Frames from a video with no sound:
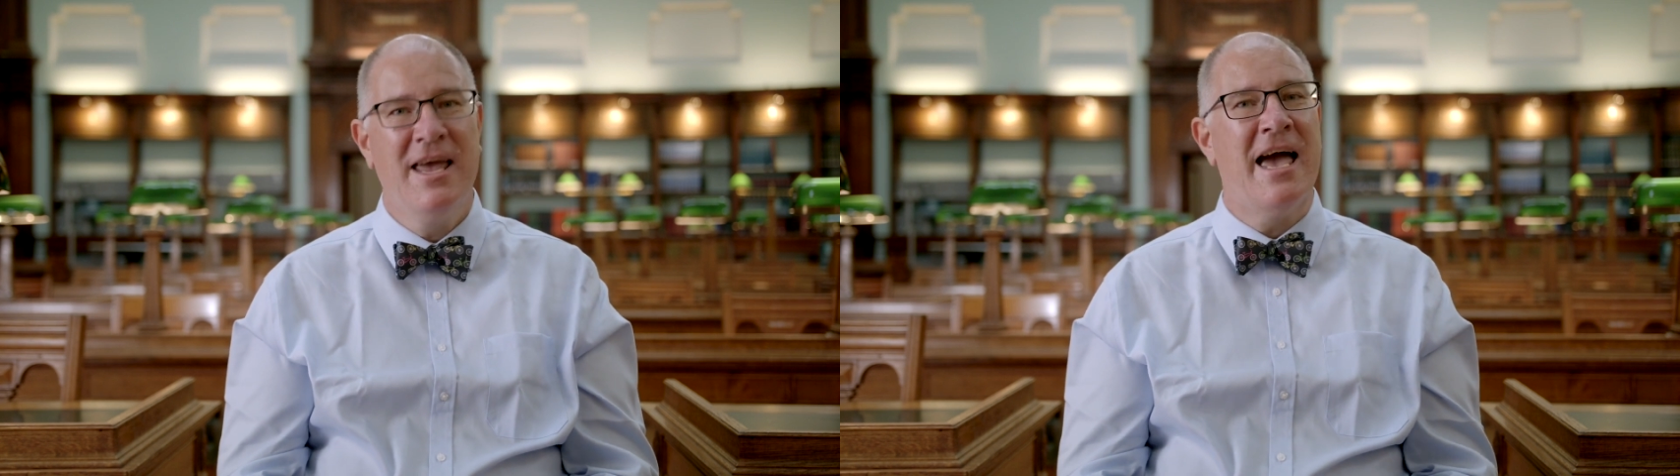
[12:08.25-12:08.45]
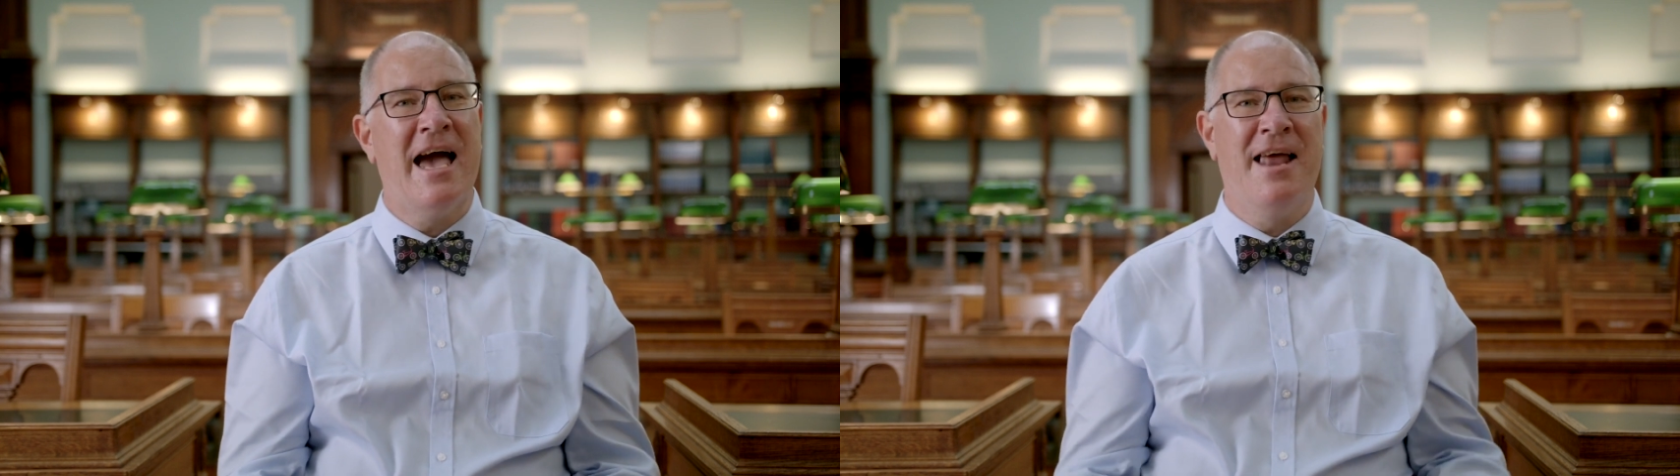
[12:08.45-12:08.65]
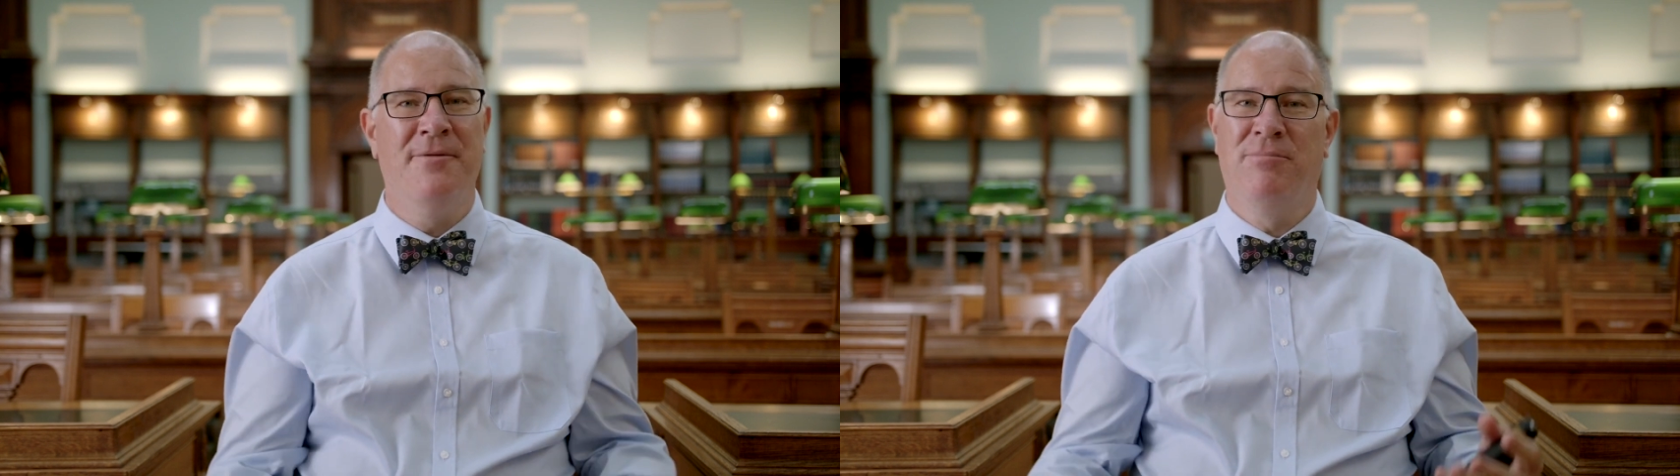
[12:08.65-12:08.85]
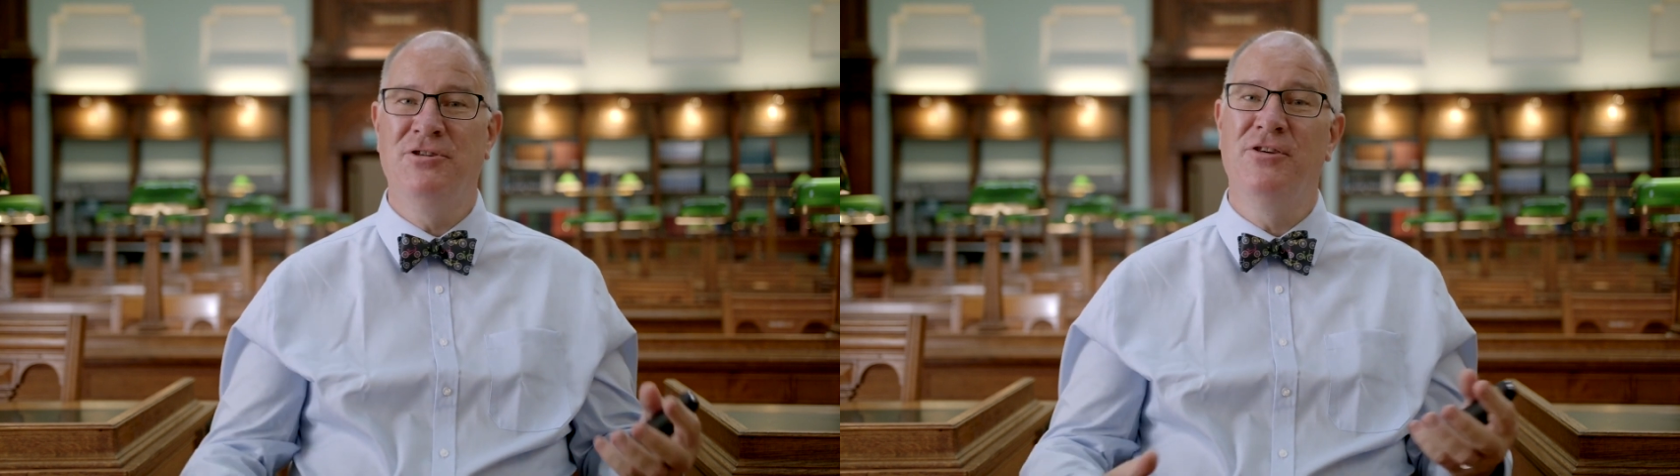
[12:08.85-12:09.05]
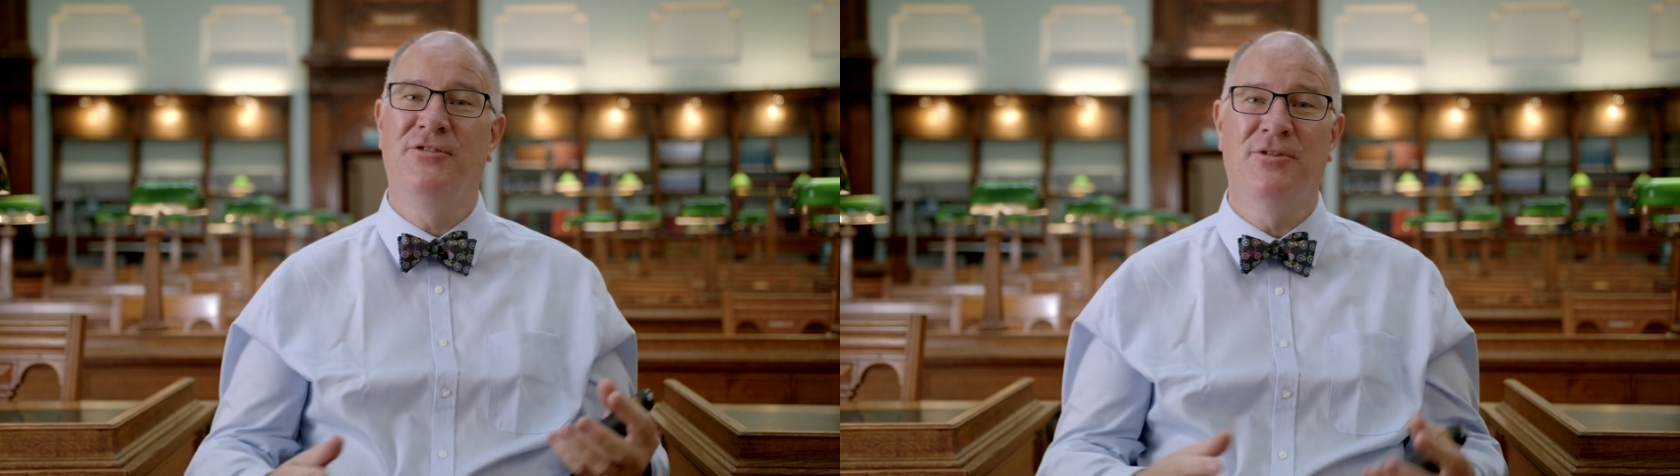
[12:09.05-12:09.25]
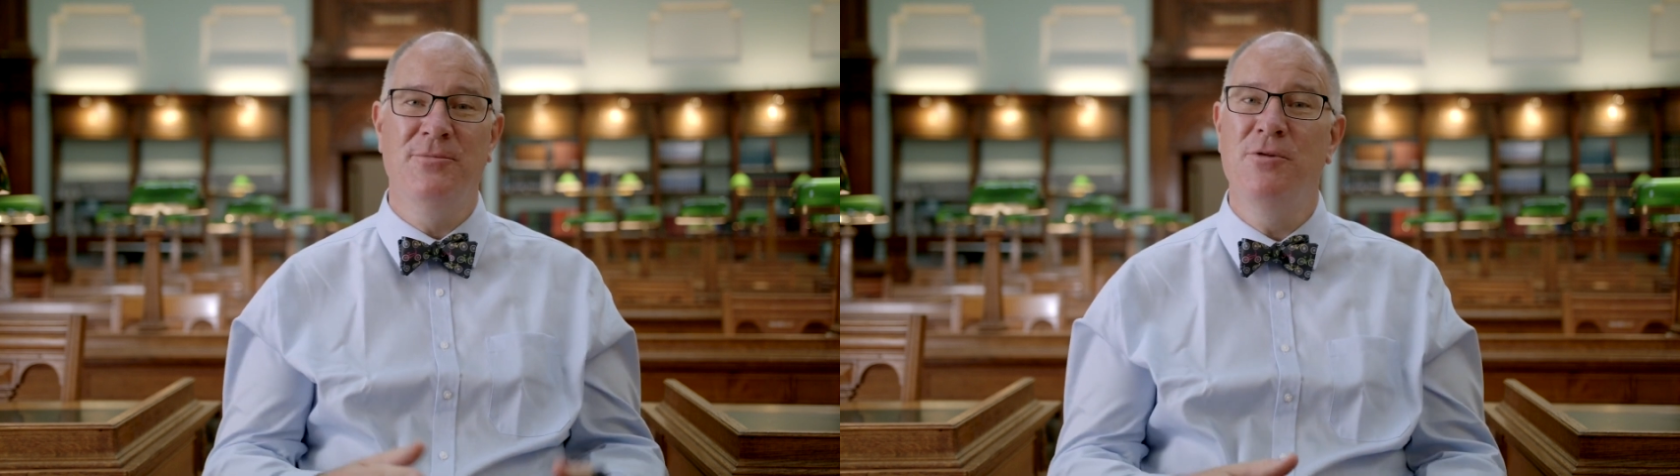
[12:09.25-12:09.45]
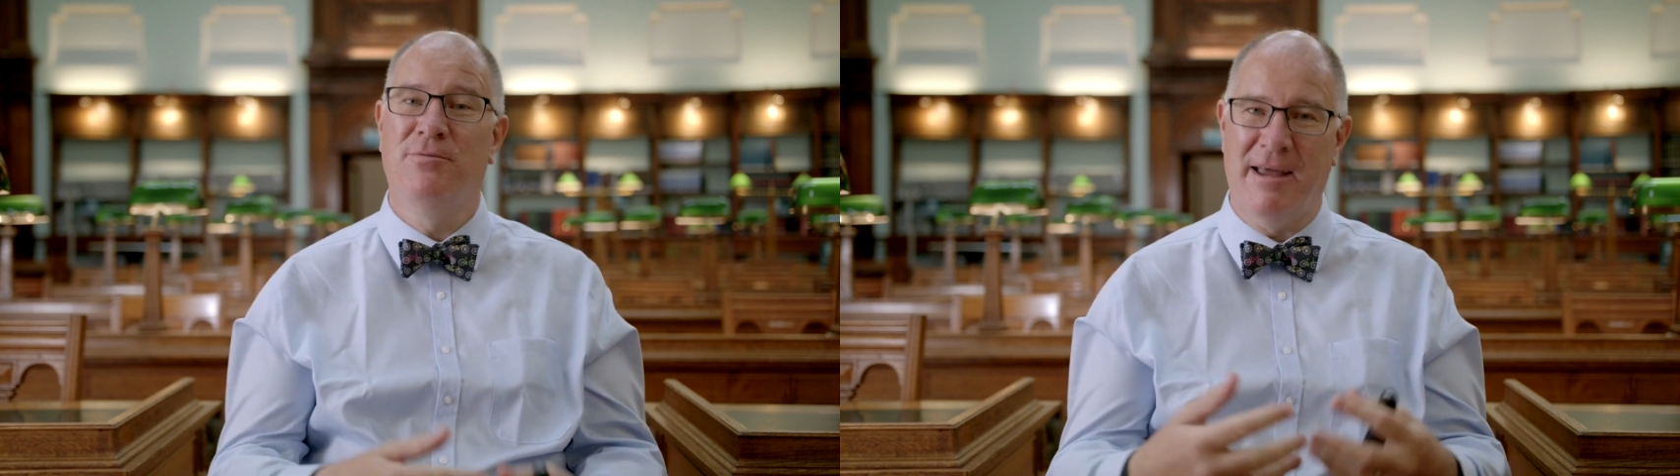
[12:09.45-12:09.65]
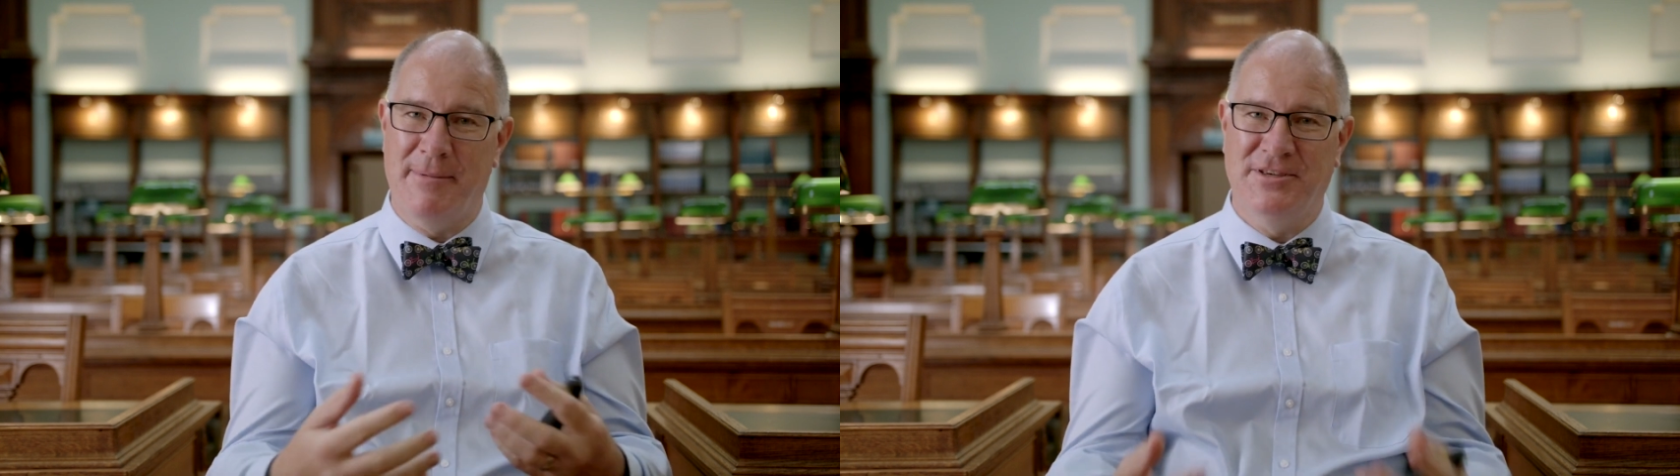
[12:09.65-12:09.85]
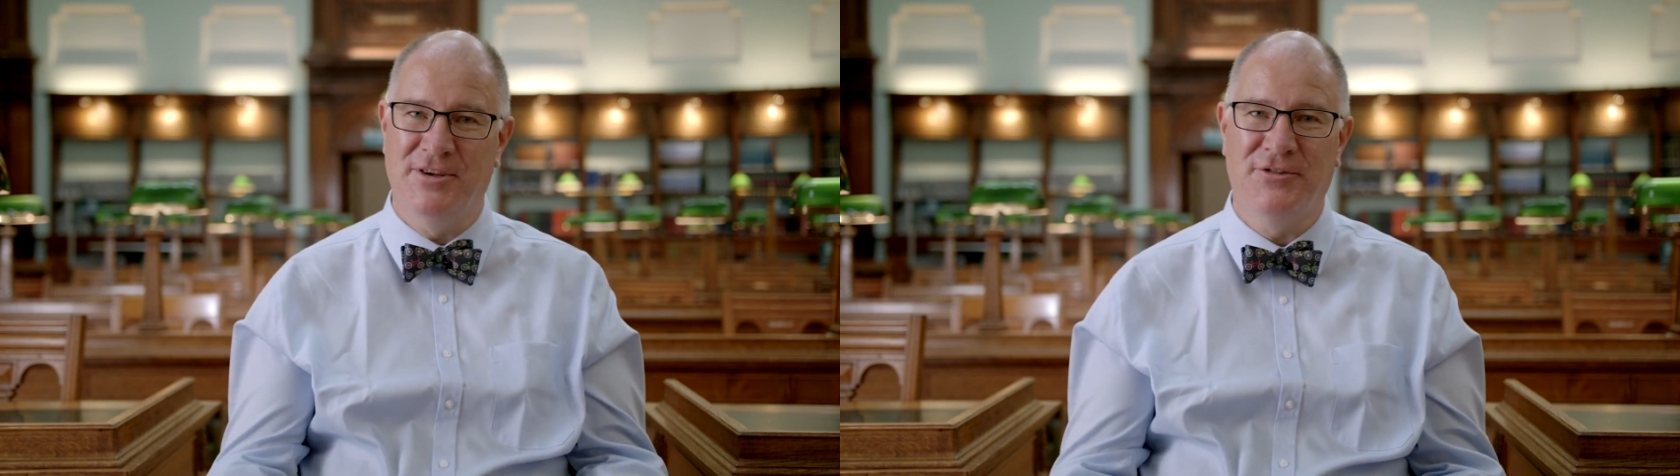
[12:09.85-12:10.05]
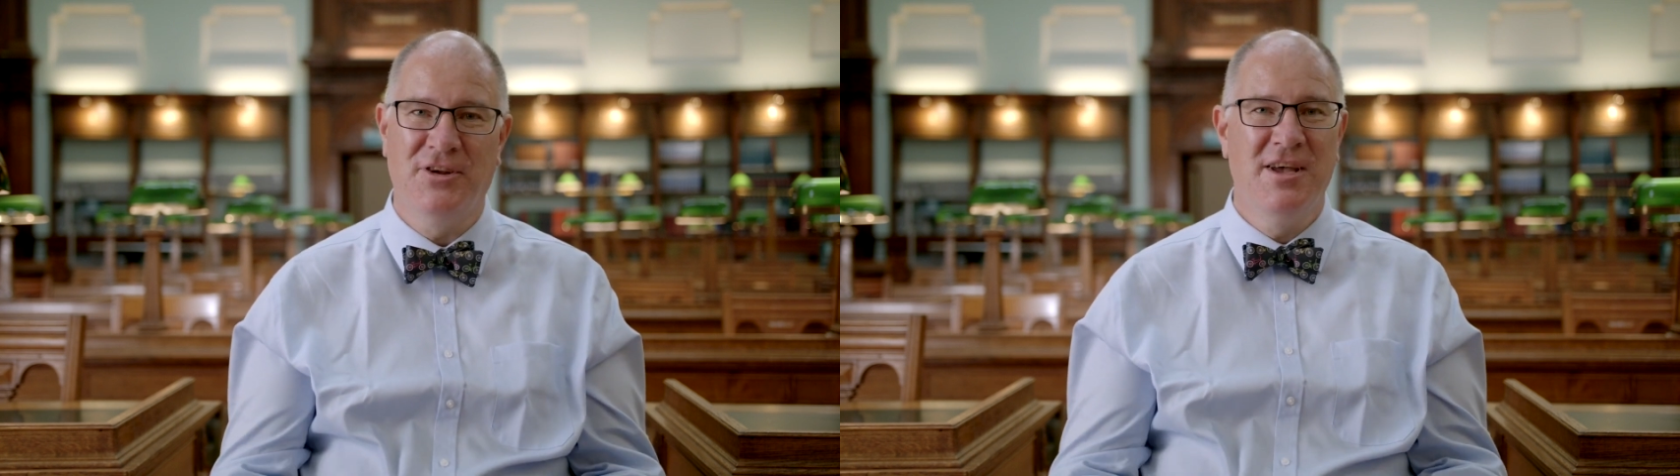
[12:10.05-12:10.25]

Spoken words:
and produced some new parameters